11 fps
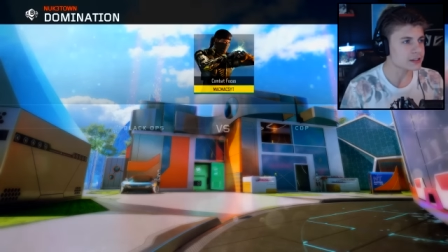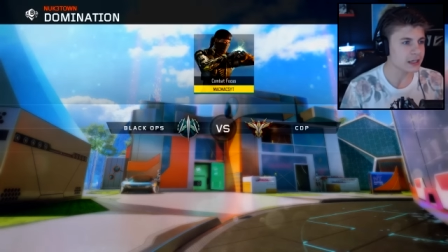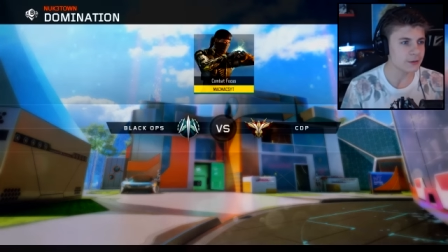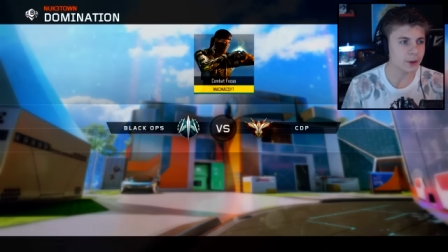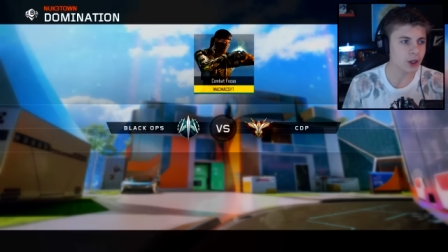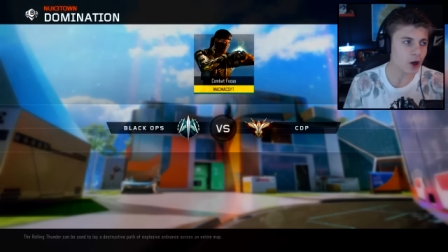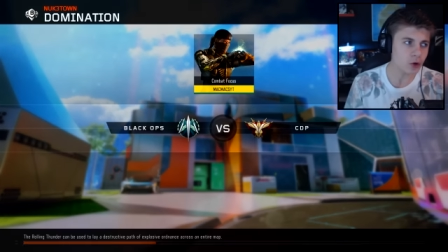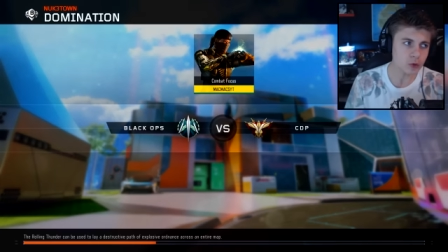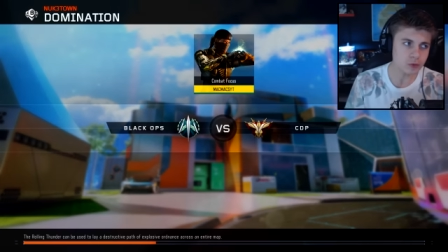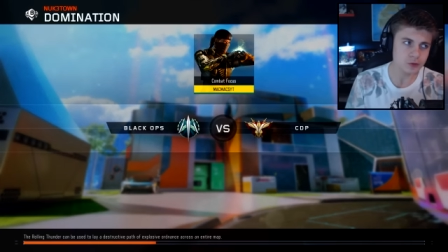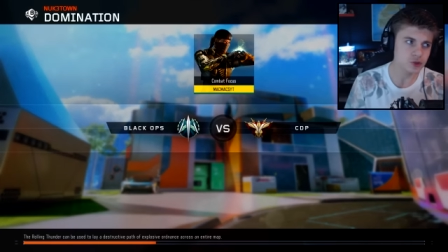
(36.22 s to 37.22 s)
so here we
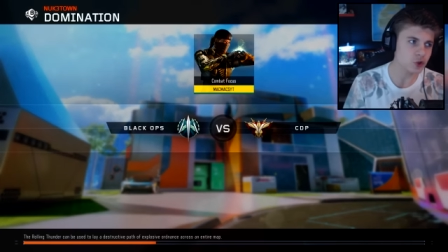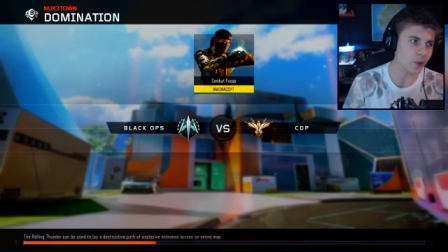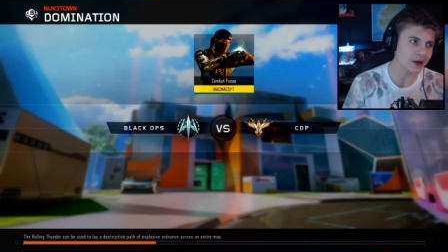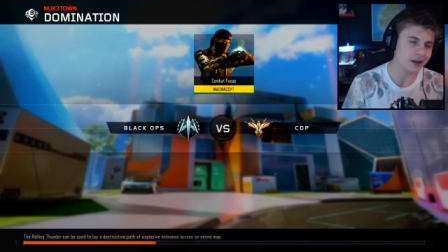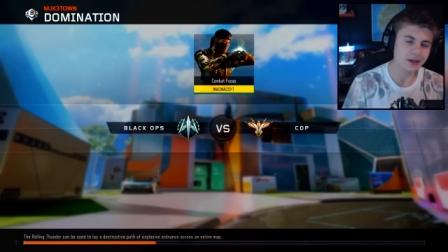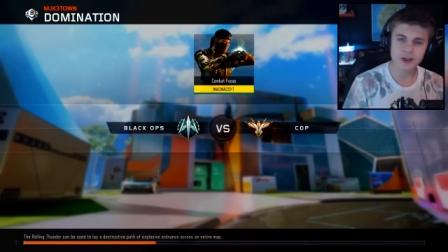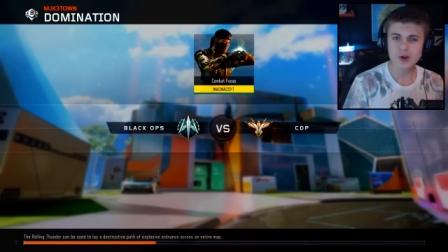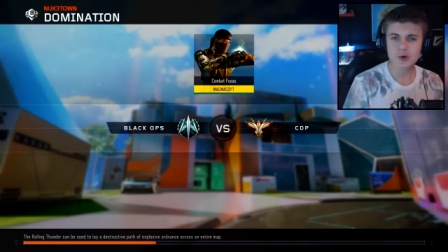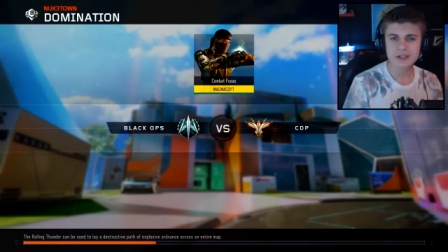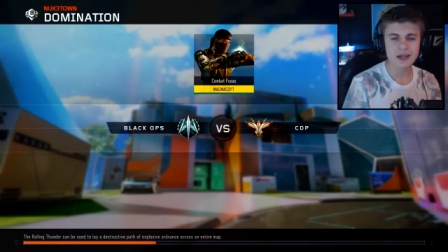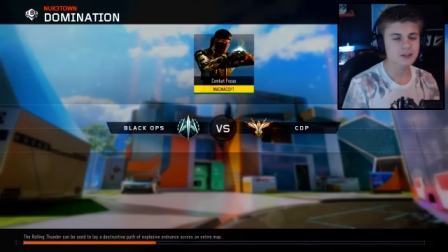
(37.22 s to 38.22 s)
go. Joining
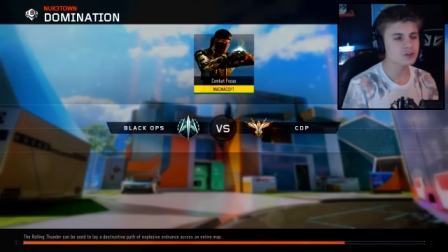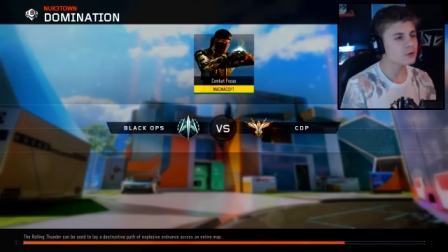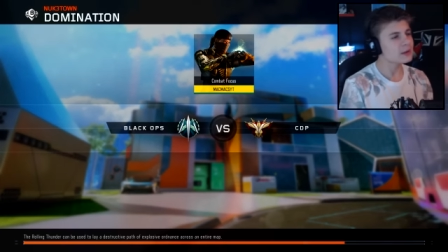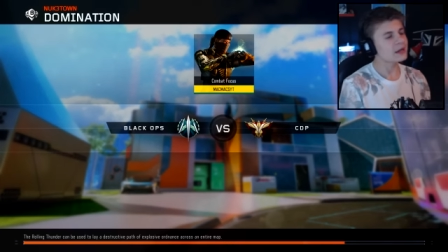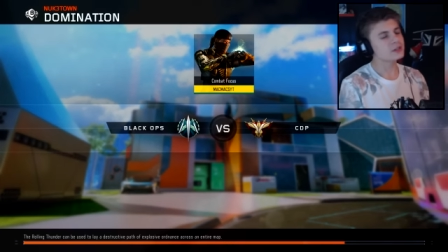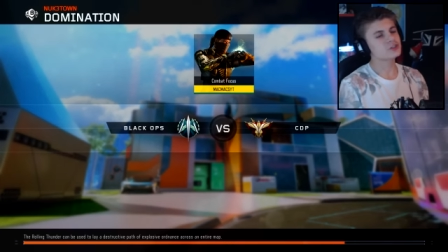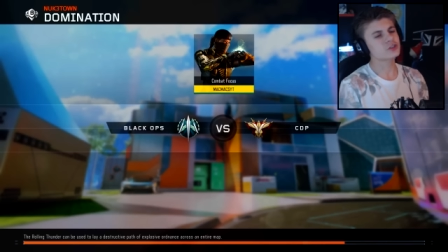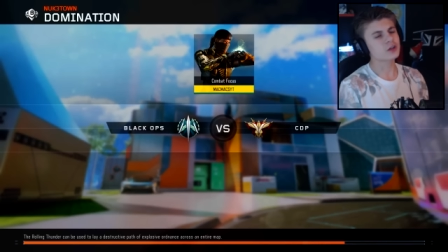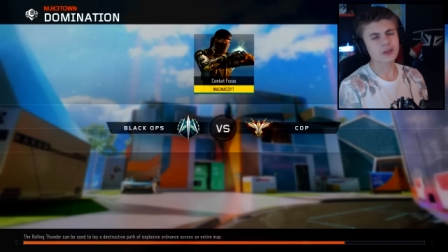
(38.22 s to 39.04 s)
Nuketown Domination.